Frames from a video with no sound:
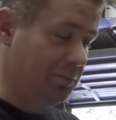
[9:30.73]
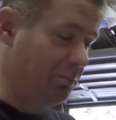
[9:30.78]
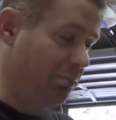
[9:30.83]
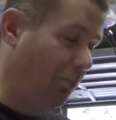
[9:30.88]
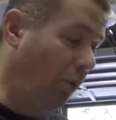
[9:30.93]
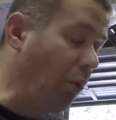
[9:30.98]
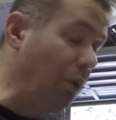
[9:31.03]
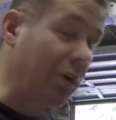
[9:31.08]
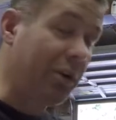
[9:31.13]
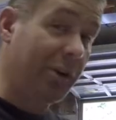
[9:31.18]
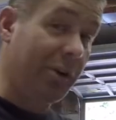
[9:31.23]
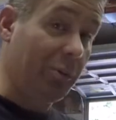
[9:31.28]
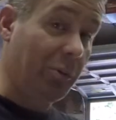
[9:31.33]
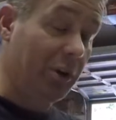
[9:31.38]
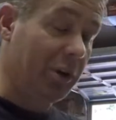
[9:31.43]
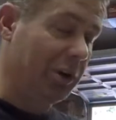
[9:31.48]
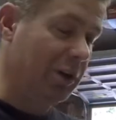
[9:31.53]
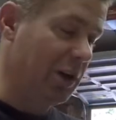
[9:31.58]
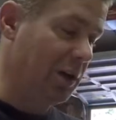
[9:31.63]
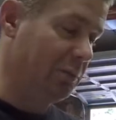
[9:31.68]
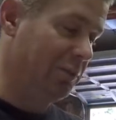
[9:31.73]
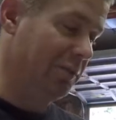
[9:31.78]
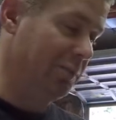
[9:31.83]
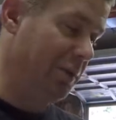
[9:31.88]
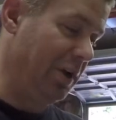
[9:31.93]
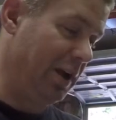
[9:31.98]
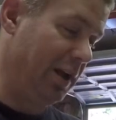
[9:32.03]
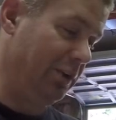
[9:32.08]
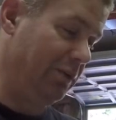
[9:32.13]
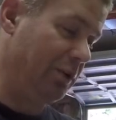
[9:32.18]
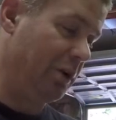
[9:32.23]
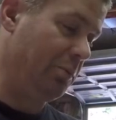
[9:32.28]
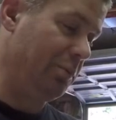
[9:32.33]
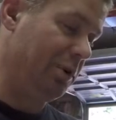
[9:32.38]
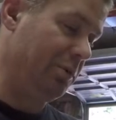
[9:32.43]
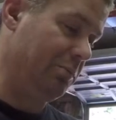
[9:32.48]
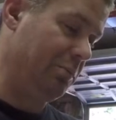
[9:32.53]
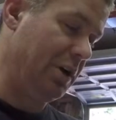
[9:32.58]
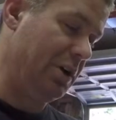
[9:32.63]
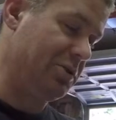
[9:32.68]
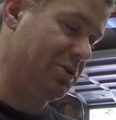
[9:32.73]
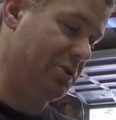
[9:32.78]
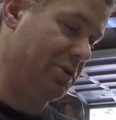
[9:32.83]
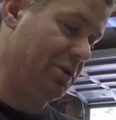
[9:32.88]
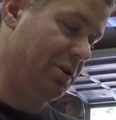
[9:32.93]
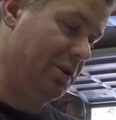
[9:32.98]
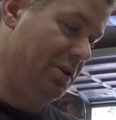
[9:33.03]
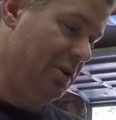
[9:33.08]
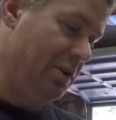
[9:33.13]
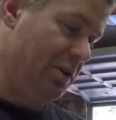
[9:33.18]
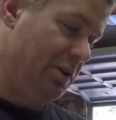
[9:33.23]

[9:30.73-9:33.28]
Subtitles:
more than 1 cup of paint. So I'm going to measure.